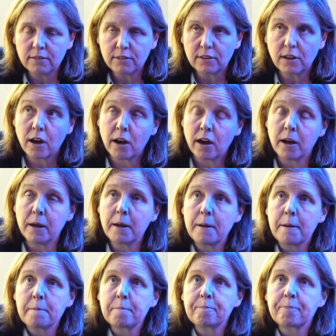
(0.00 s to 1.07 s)
saw
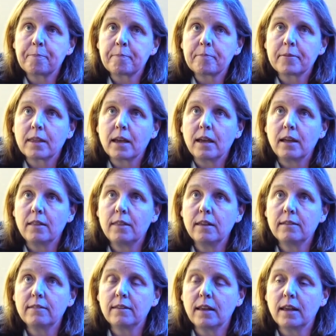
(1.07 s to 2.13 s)

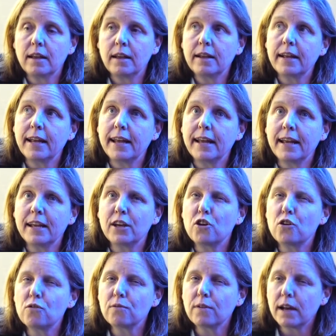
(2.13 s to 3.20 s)
this
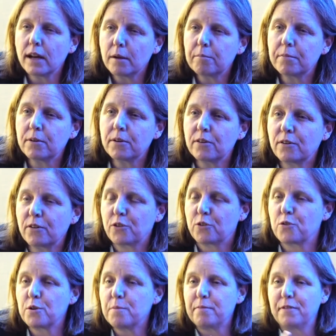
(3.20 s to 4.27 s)
incredible
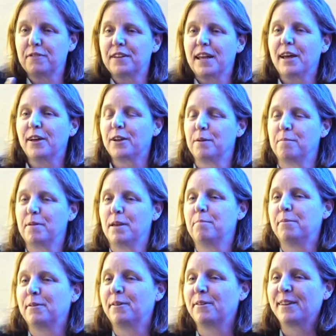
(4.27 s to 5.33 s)
group of talented
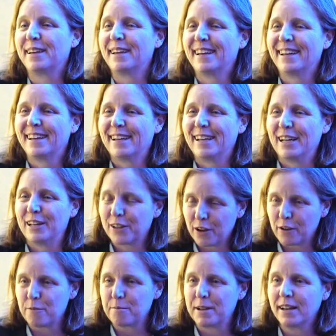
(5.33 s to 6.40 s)
people in the
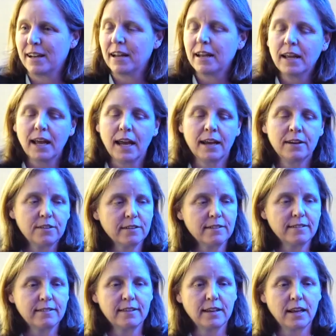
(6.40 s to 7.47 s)
government and
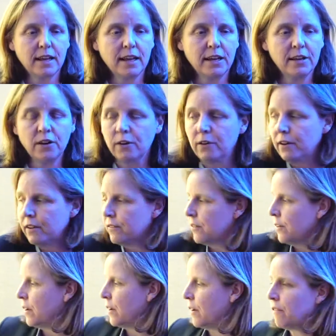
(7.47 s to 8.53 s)
just he noticed
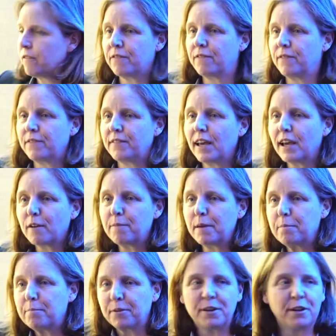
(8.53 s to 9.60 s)
sort of tech
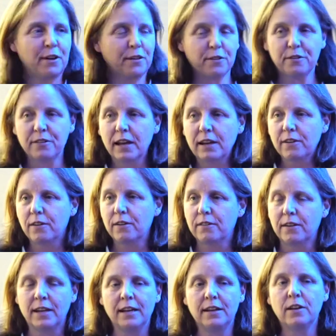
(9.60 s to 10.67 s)
people in other
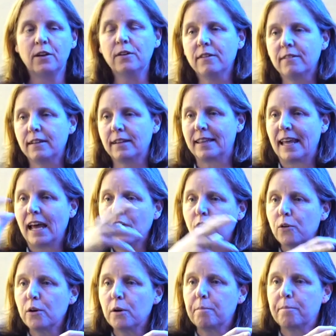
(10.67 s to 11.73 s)
sectors and he noticed that that
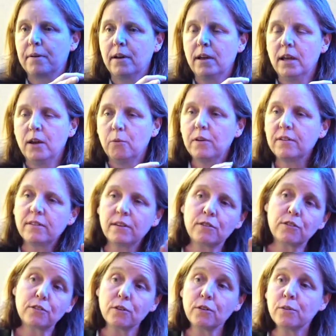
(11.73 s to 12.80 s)
group was in
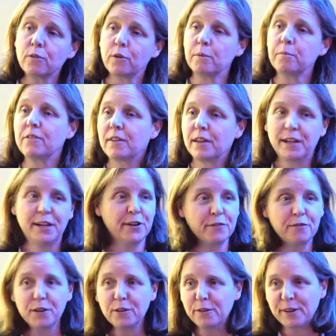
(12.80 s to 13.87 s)
certain rooms you know
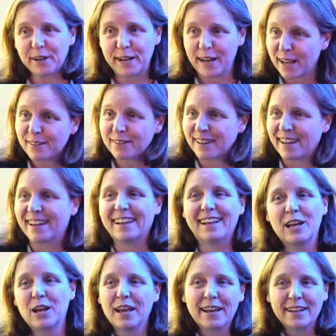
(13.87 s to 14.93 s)
if you go to nasa
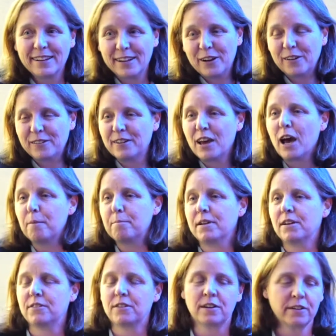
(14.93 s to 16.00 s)
yeah. you know top
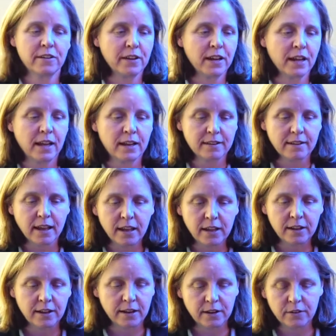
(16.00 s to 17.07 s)
engineering and
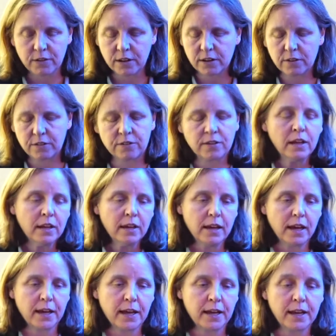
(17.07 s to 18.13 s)
talent innovators
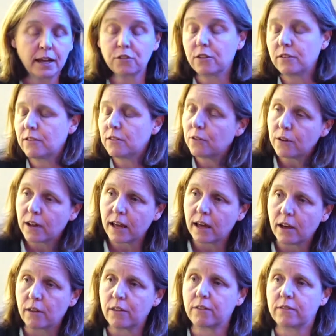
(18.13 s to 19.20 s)
uh, National Institute of
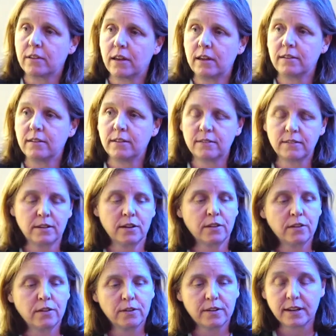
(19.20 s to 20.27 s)
Health scientists and
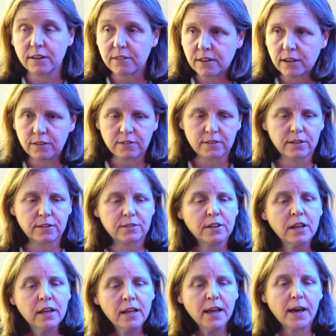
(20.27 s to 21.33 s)
other data scientists, others,
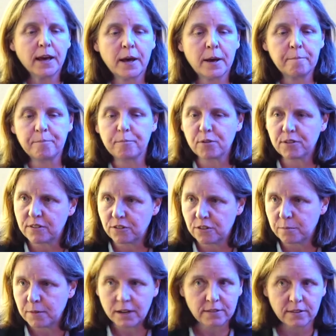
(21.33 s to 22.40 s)
um,
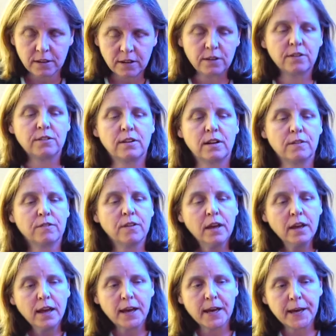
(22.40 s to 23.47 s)
Precision Medicine Initiative,
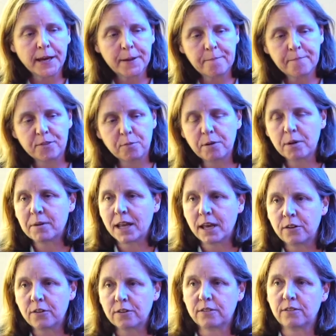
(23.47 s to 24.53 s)
um, Department of
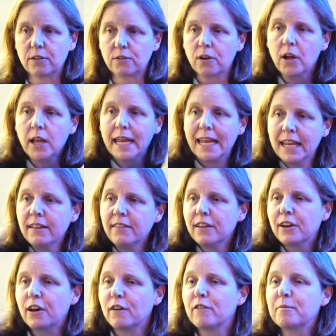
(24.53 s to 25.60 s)
Energy, et cetera. In
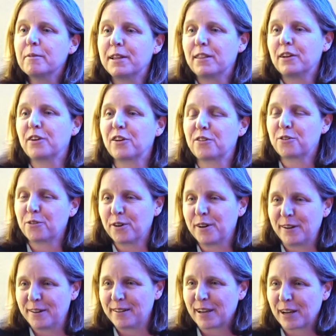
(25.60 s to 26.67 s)
the government, they're
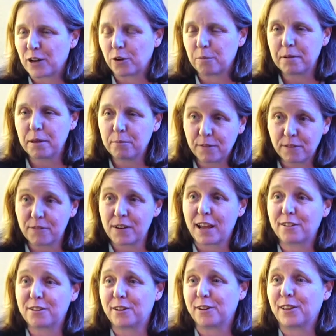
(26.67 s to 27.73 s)
extraordinary technical people. We have
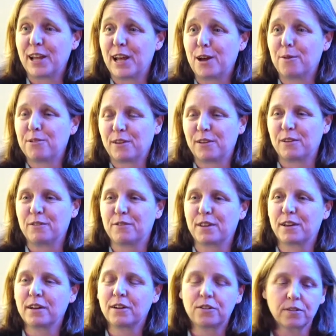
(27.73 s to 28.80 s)
national labs all over
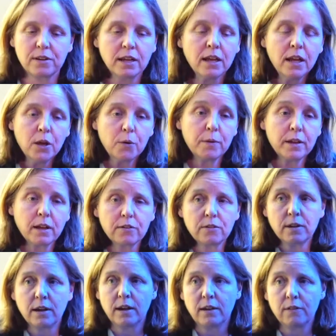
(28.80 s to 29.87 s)
the country. We
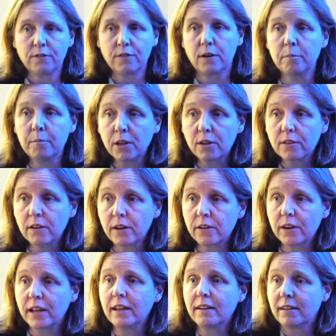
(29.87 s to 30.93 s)
also have our
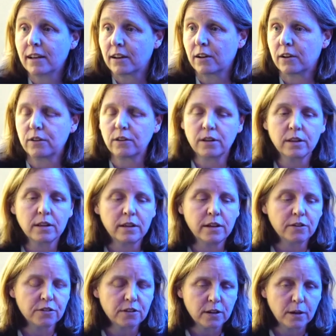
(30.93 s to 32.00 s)
military technical
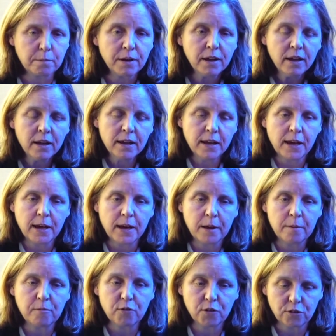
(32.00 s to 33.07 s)
leadership.
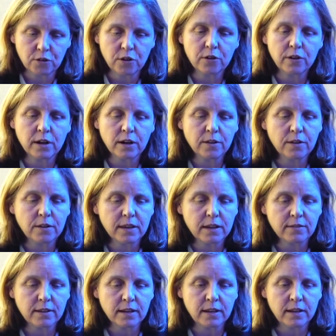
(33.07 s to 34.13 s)
Um, for security and other
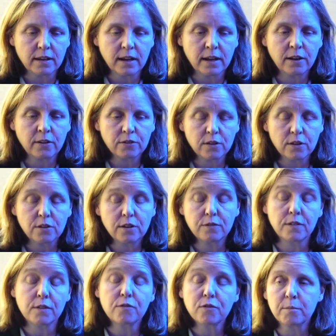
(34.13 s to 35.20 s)
things, and, and also the
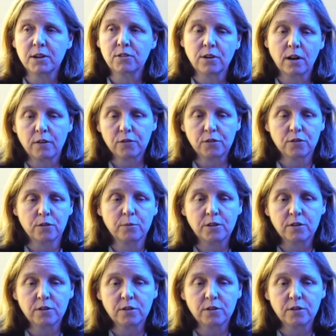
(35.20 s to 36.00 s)
chief information officer,